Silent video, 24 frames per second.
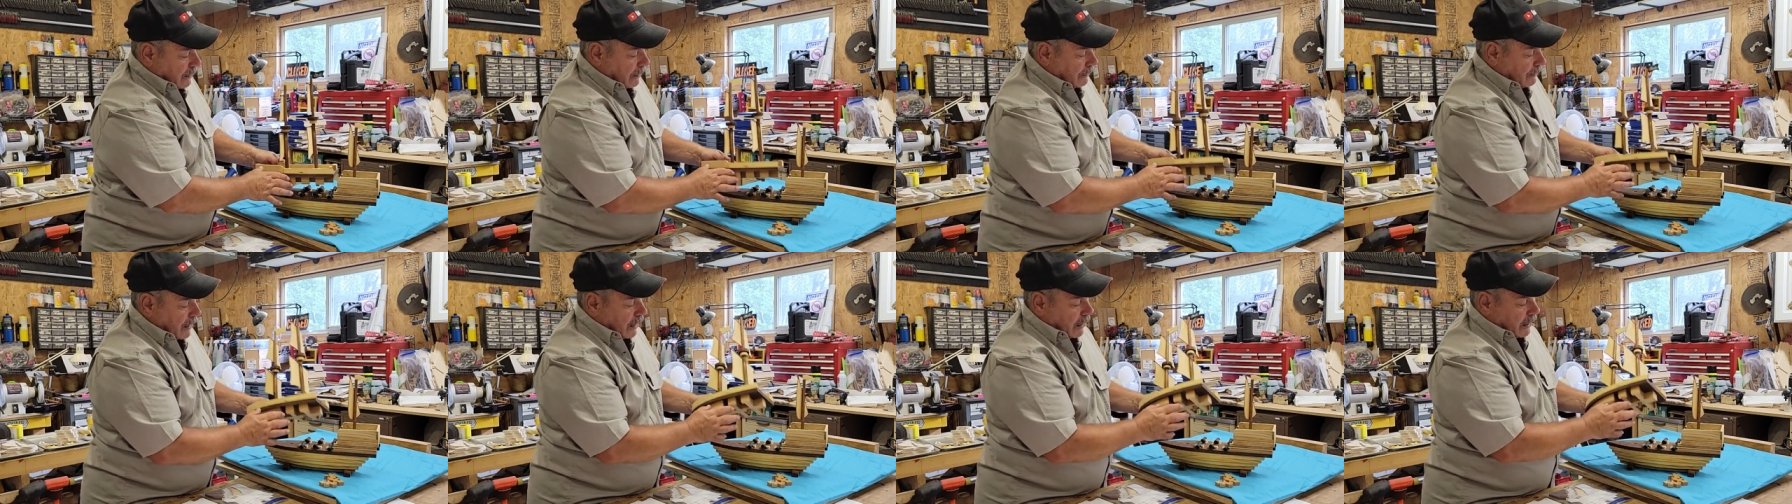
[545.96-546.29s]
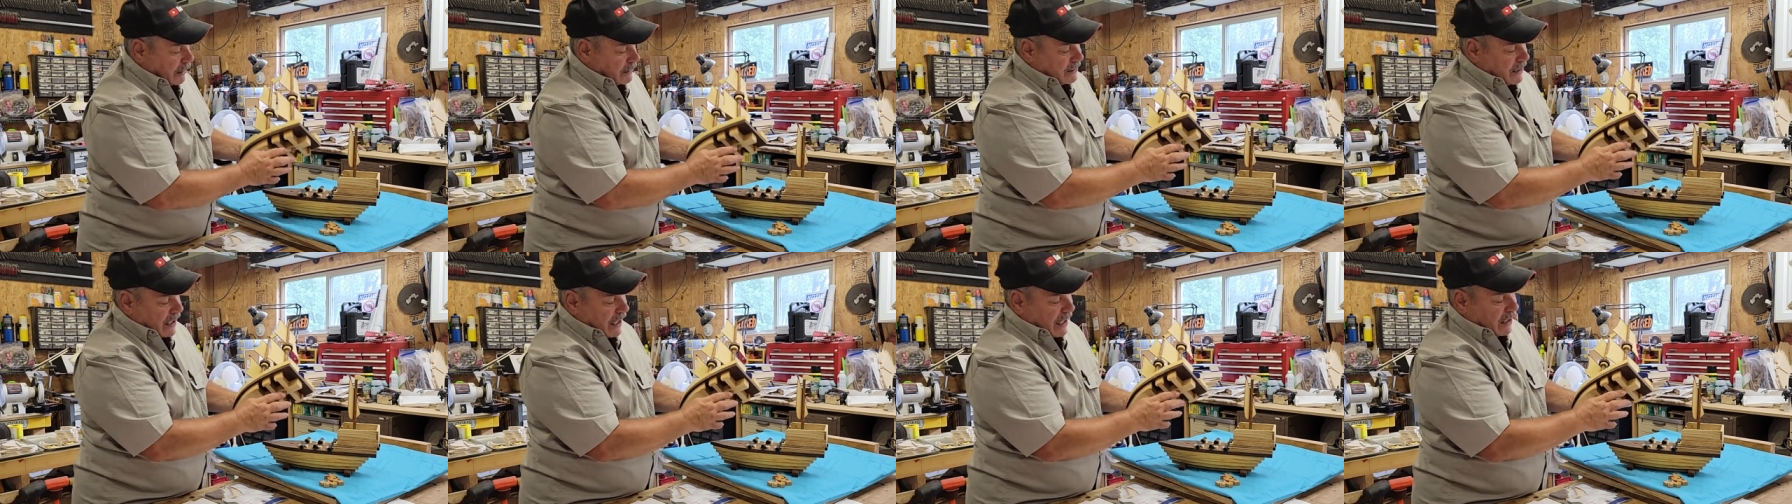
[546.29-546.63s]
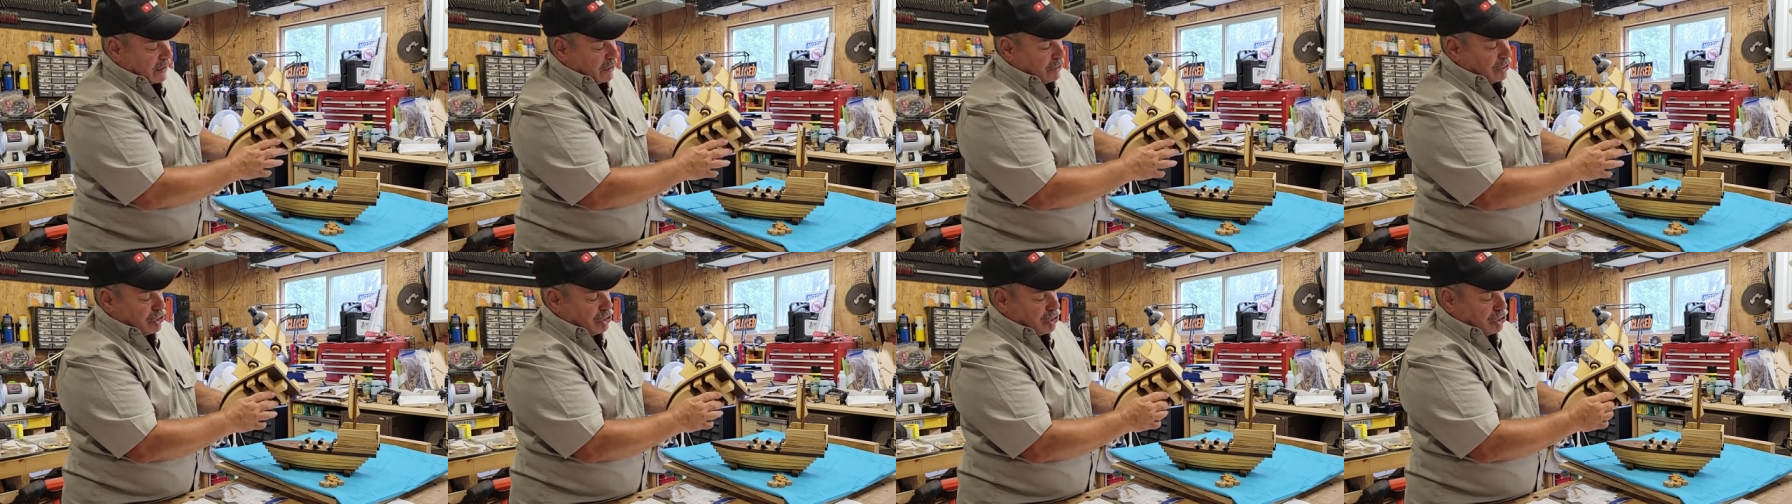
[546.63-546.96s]
I'm not
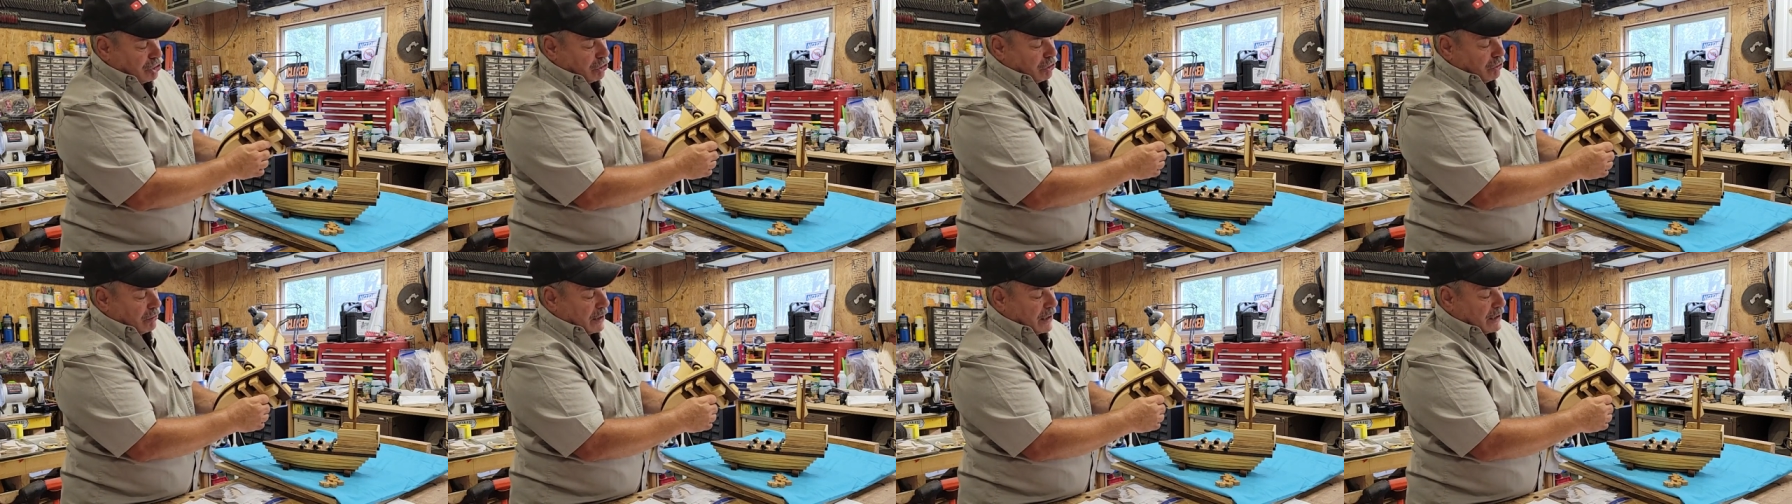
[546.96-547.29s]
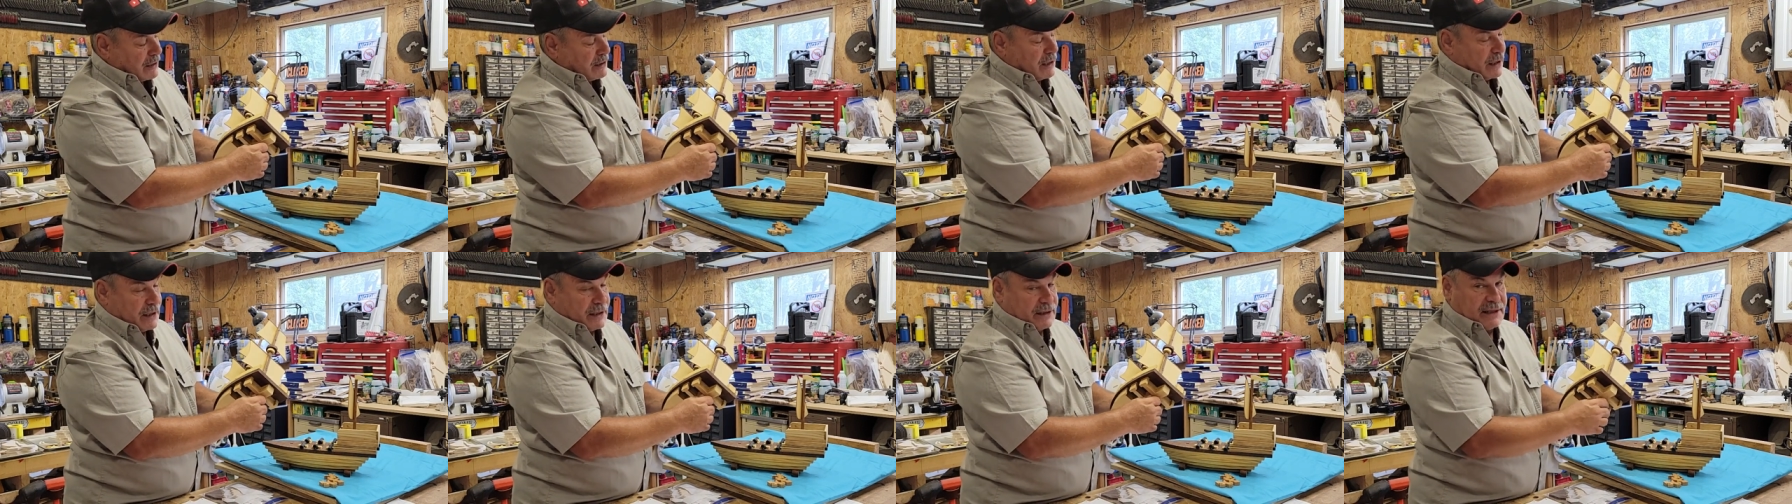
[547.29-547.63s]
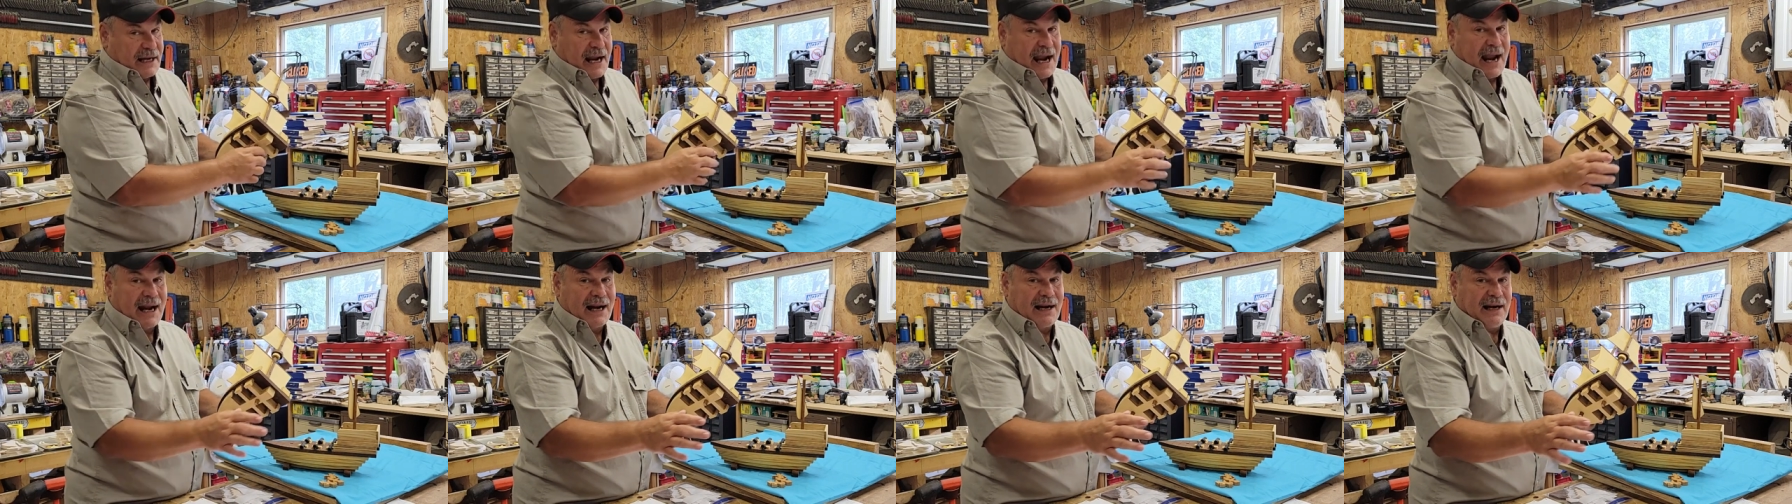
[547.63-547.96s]
exactly sure that's
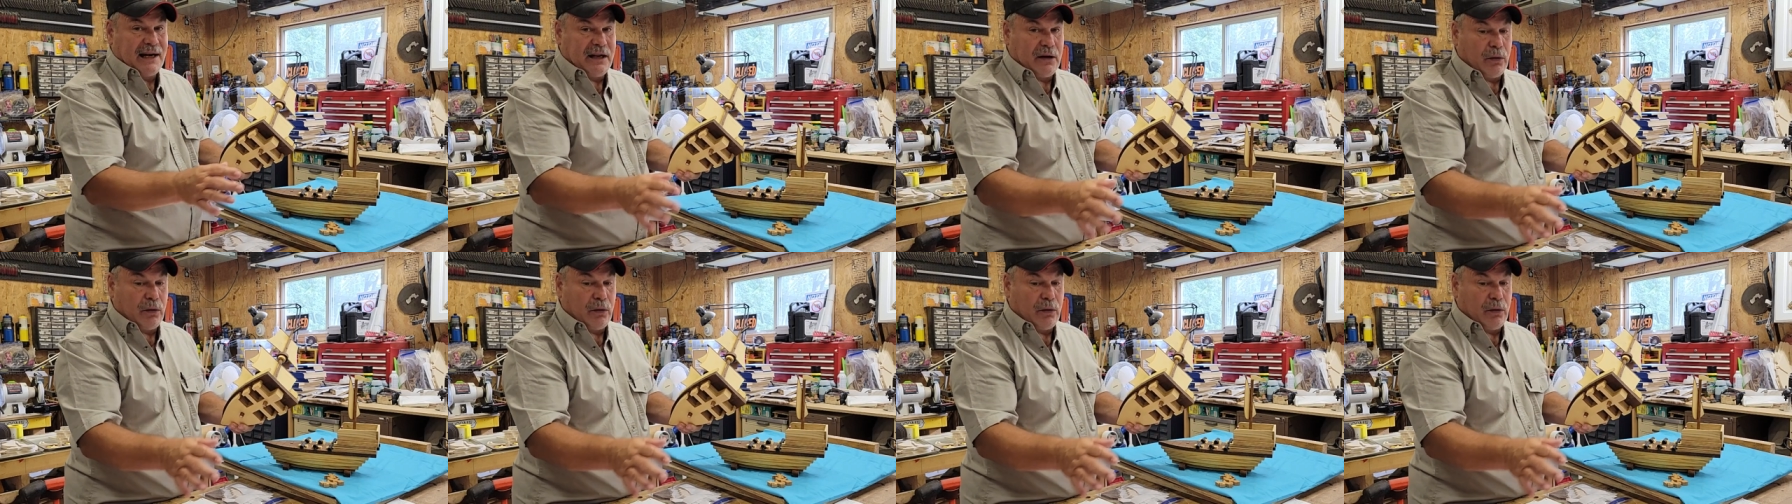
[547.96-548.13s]
exactly